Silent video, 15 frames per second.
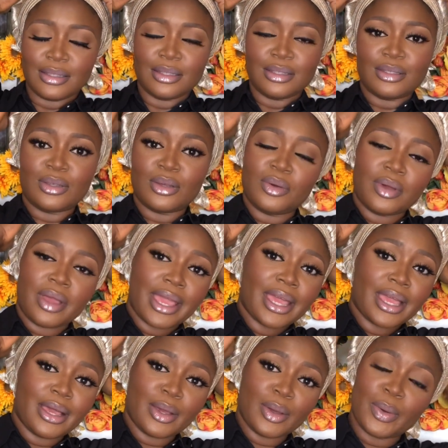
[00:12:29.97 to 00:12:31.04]
So I
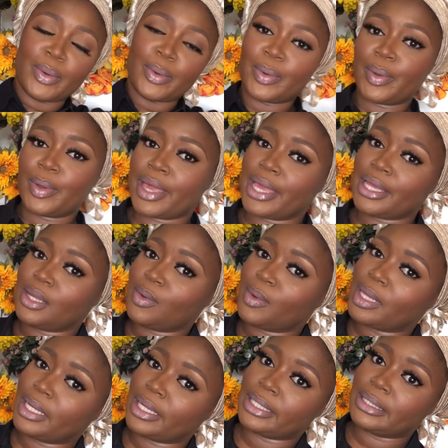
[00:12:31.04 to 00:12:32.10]
can go
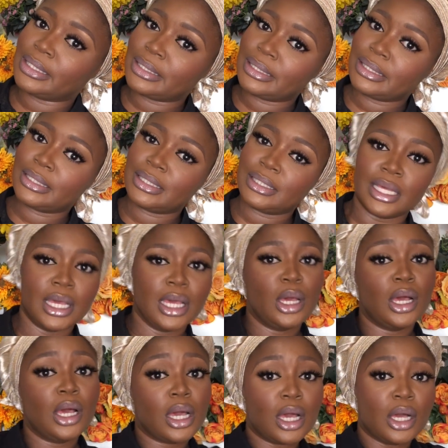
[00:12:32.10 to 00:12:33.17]
anywhere like this.
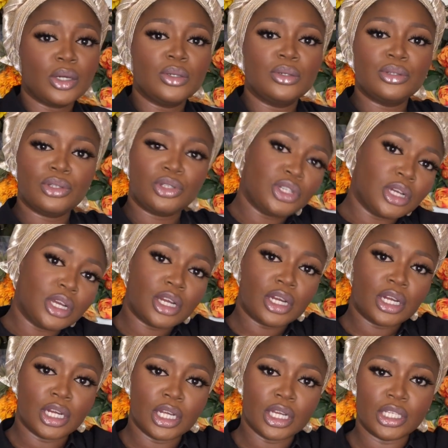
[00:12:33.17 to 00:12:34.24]
I can go to
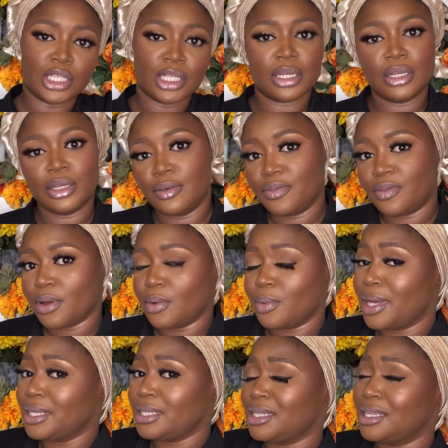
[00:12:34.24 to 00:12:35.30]
church, I can go for a
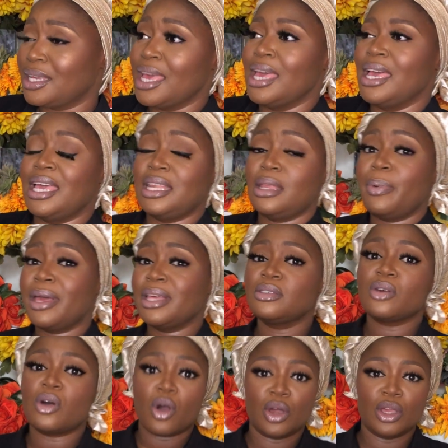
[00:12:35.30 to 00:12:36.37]
wedding. It depends
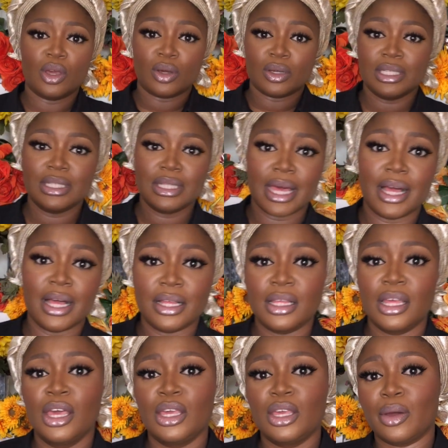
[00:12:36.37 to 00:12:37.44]
on your style,
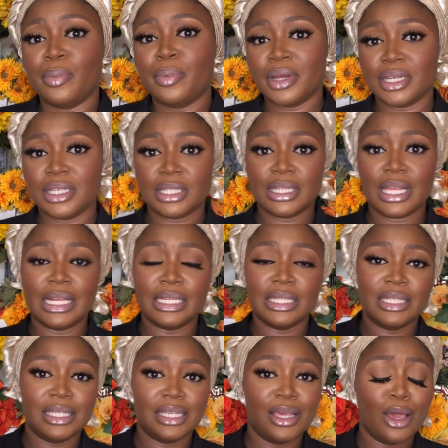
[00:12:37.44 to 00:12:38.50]
your
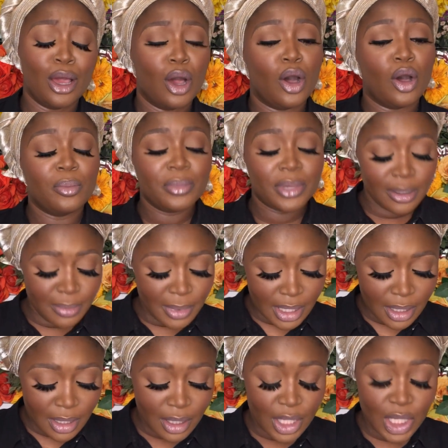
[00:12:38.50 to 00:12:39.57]
personality, or
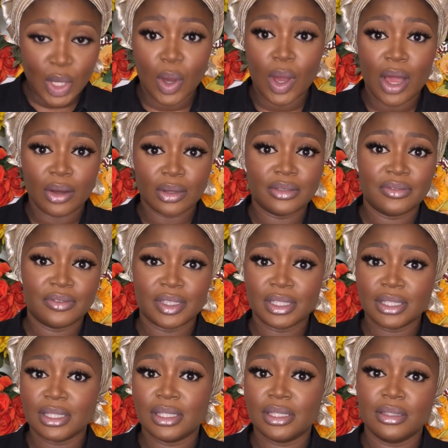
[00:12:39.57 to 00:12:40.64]
maybe your outfit.
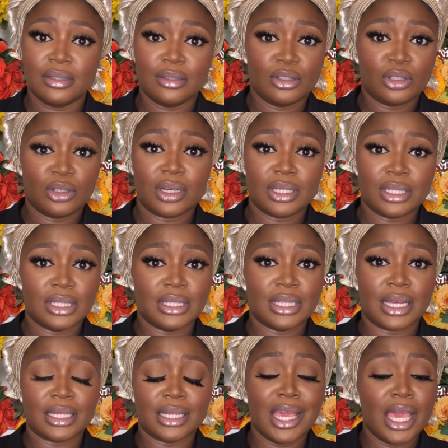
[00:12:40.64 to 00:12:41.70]
Do you
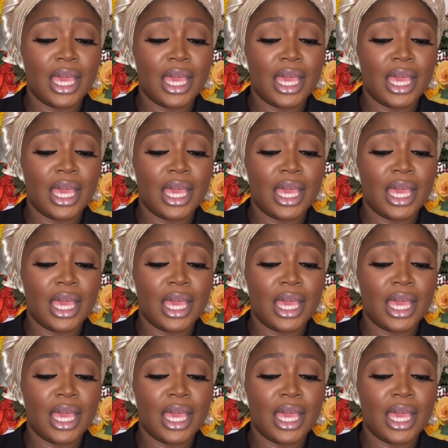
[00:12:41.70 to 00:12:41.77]
understand?